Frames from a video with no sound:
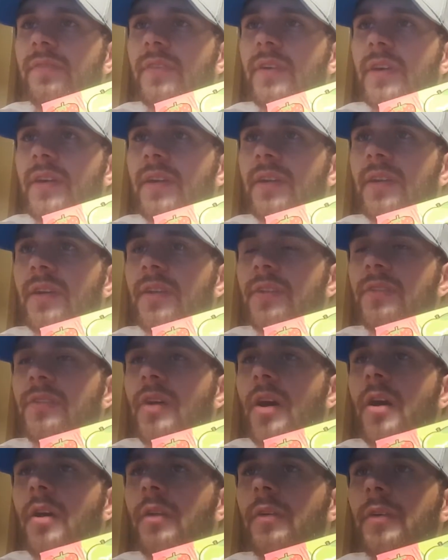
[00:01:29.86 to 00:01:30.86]
fucking
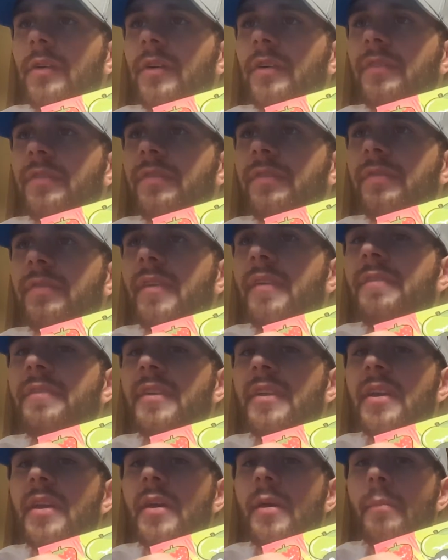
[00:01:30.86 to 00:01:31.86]

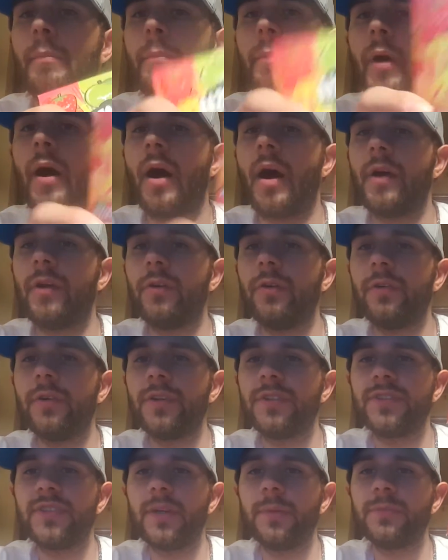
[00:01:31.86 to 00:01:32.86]
$1.50 a bottle
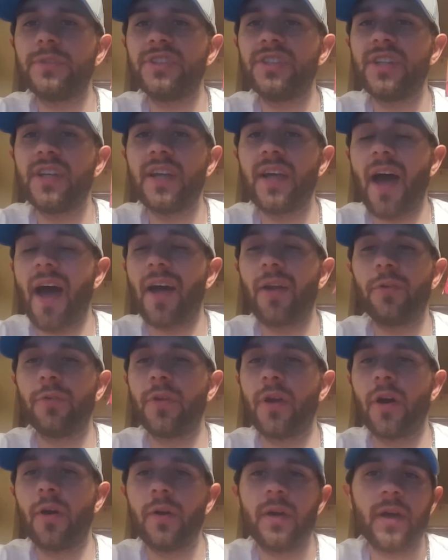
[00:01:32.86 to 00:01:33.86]
or some shit? I don't
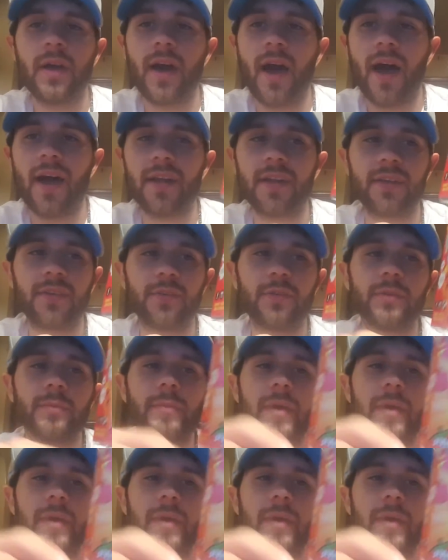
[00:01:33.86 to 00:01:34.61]
know. I didn't do the